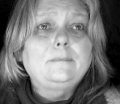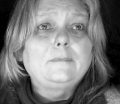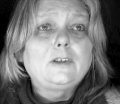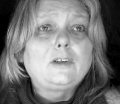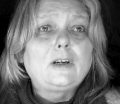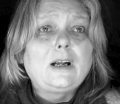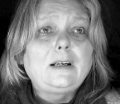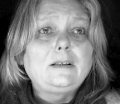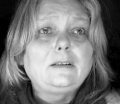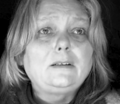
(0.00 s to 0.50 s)

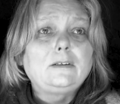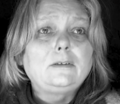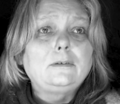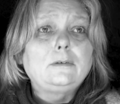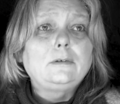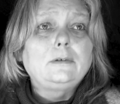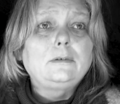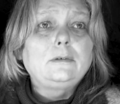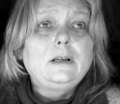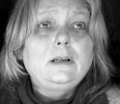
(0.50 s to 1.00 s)
trying
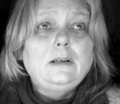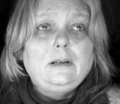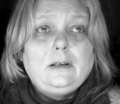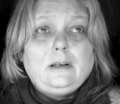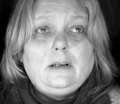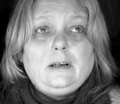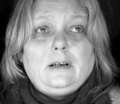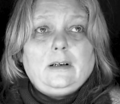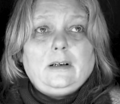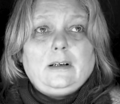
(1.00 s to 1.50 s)
to
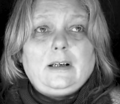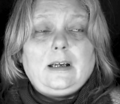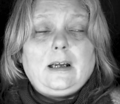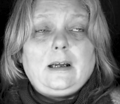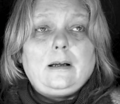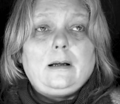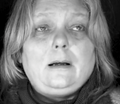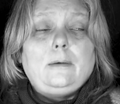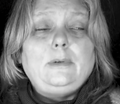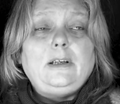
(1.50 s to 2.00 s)

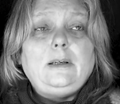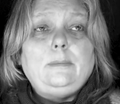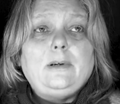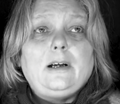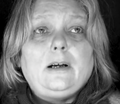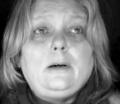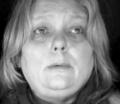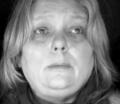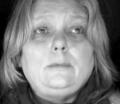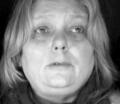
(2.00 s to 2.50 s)
get a wee
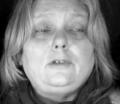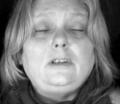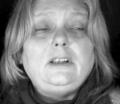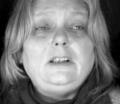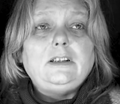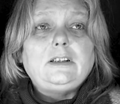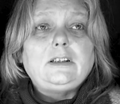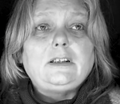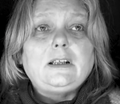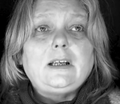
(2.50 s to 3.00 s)
bit up
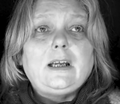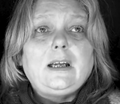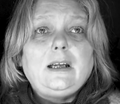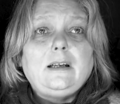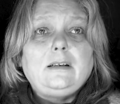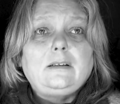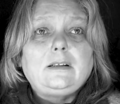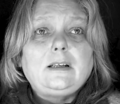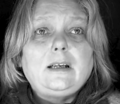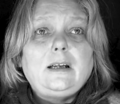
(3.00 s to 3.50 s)
trees to
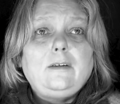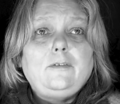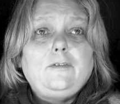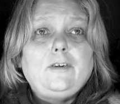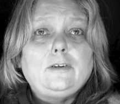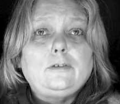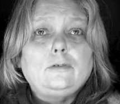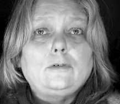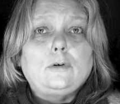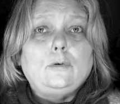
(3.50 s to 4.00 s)
get
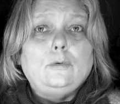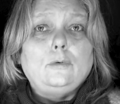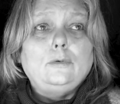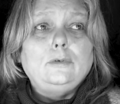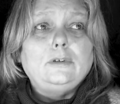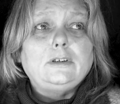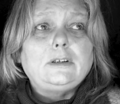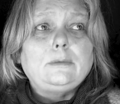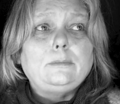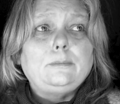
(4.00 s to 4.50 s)
fir
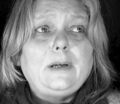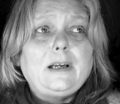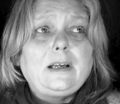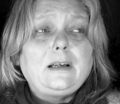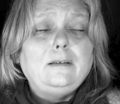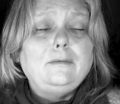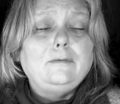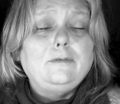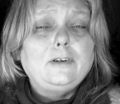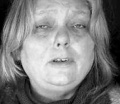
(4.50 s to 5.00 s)
cones, and
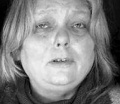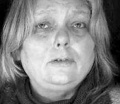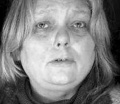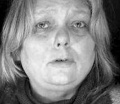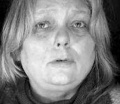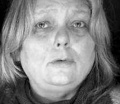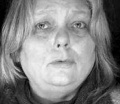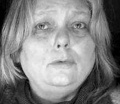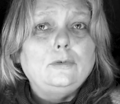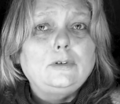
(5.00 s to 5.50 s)
picking fir
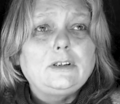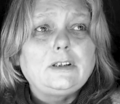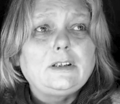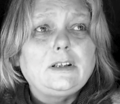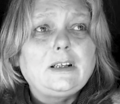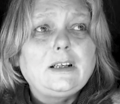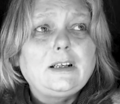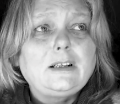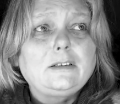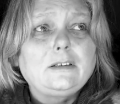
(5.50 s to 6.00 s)
cones
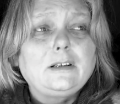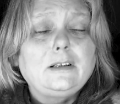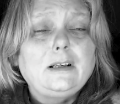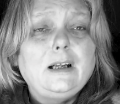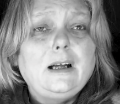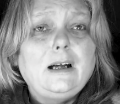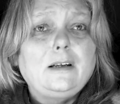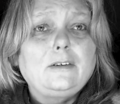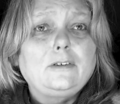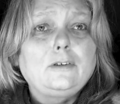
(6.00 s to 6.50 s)
and things like
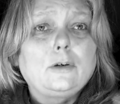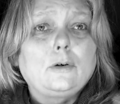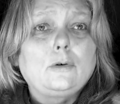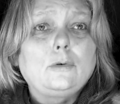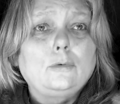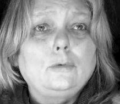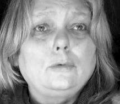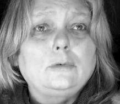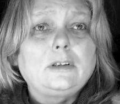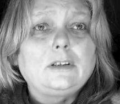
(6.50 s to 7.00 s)
that in the
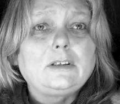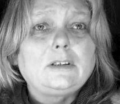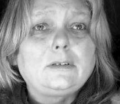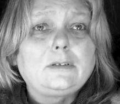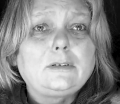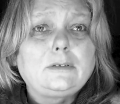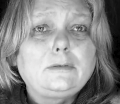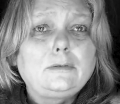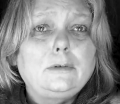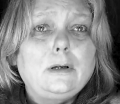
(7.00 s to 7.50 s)
cold,
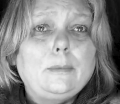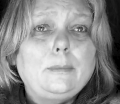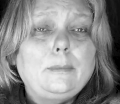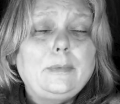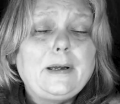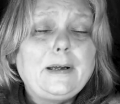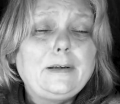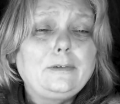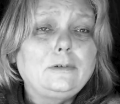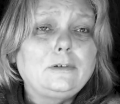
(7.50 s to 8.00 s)
it's up
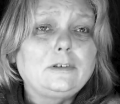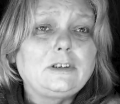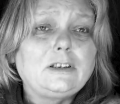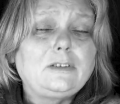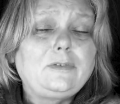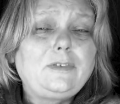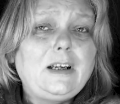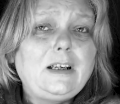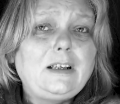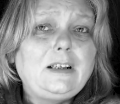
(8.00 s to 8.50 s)
hills,
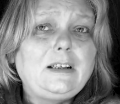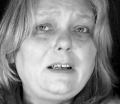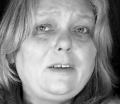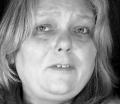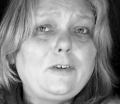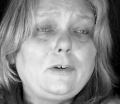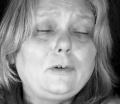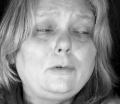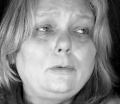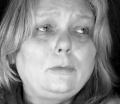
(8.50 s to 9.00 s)
it's very
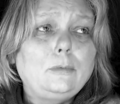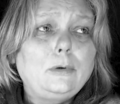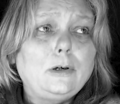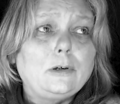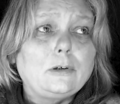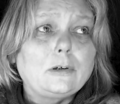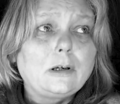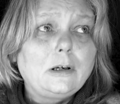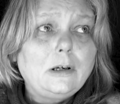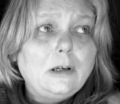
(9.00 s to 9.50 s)
difficult
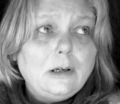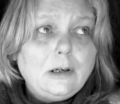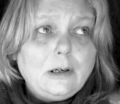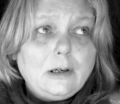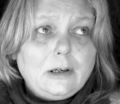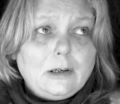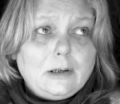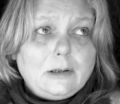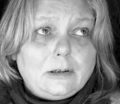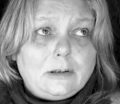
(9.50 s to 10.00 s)
work.
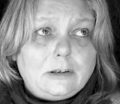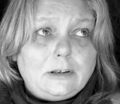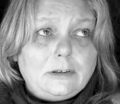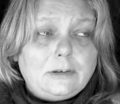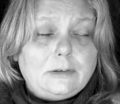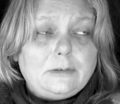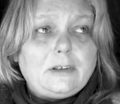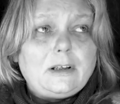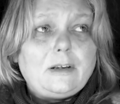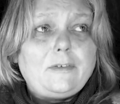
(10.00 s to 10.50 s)

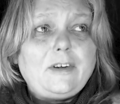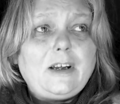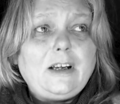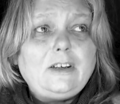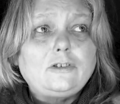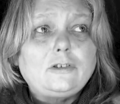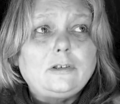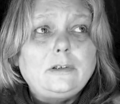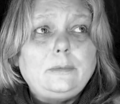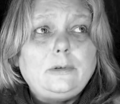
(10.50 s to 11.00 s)
And
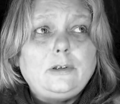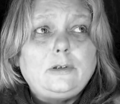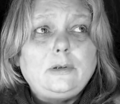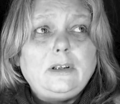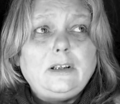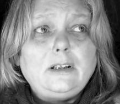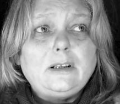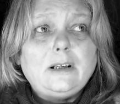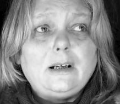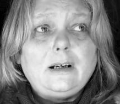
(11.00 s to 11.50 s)
eventually,
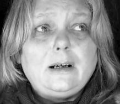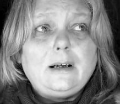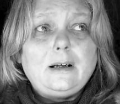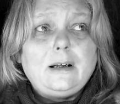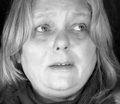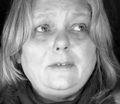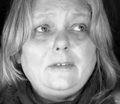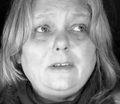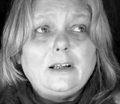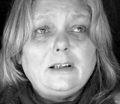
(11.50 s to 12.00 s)
between that
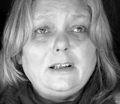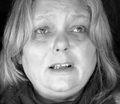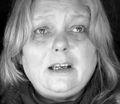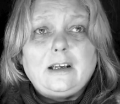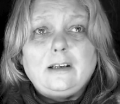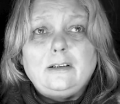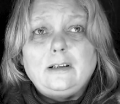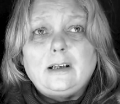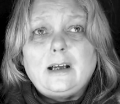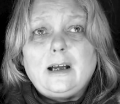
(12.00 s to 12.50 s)
and the
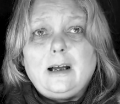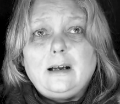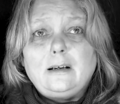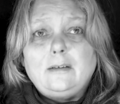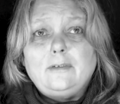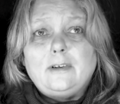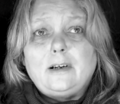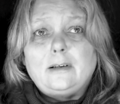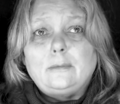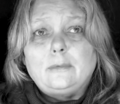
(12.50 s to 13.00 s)
leaking
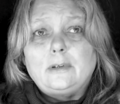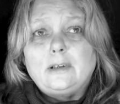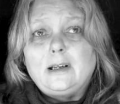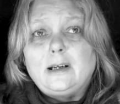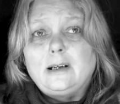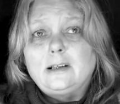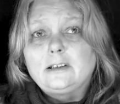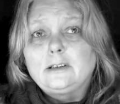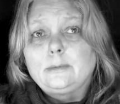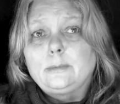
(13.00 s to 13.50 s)
caravan with
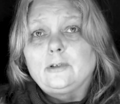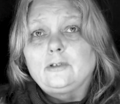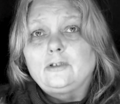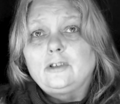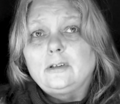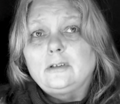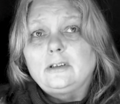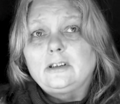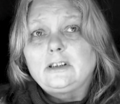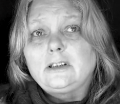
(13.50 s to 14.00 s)

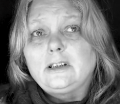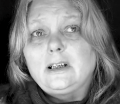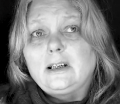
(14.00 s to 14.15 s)
Aspergillus